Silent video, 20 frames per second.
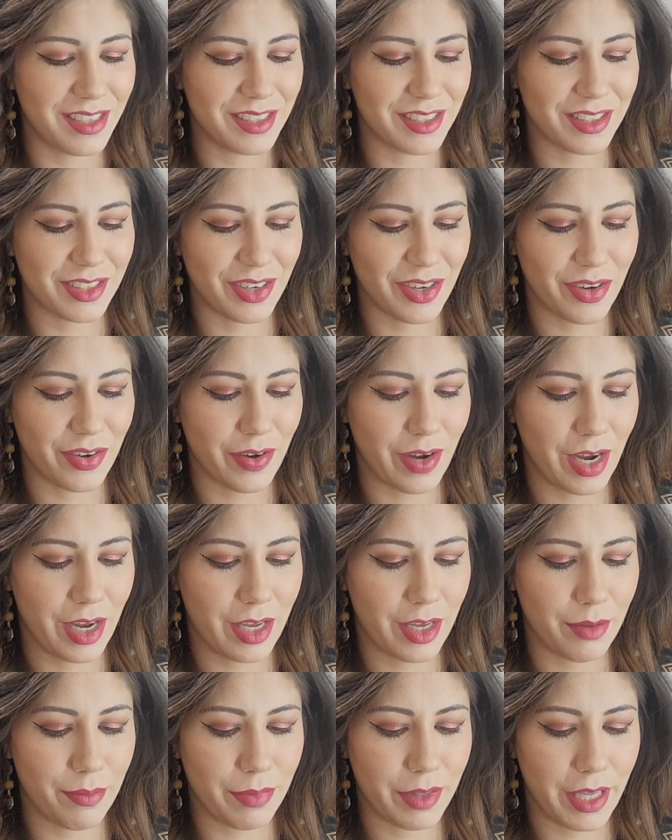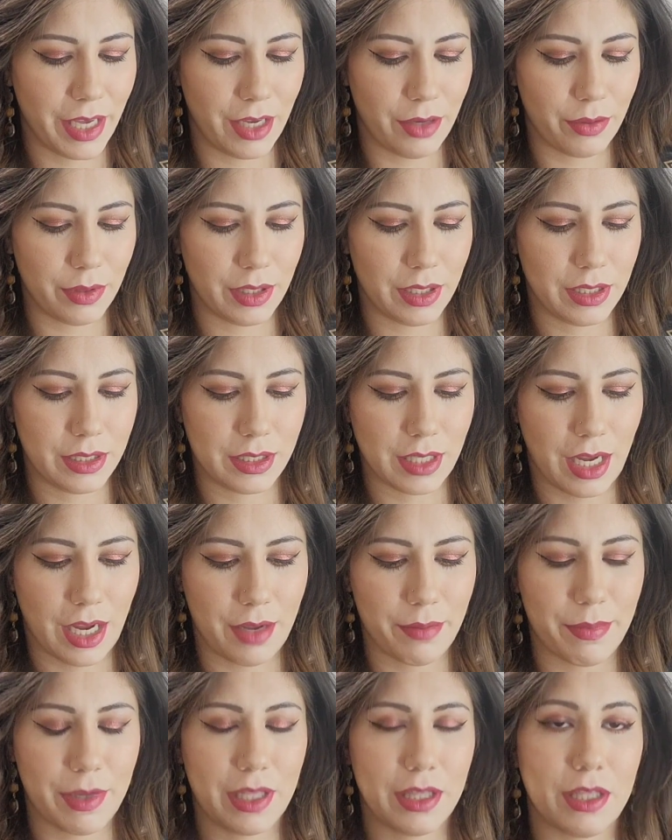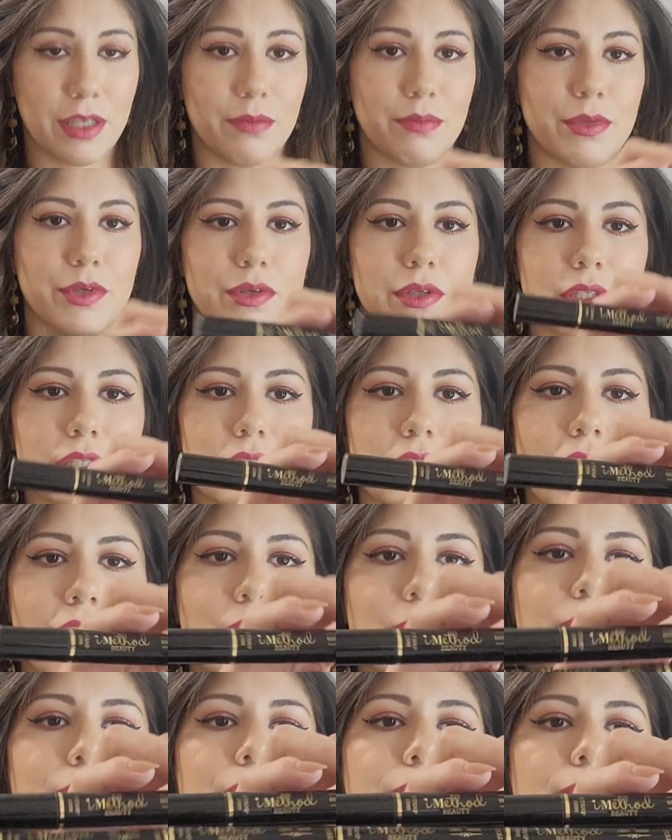So I am playing with this Eye Method Beauty Snap.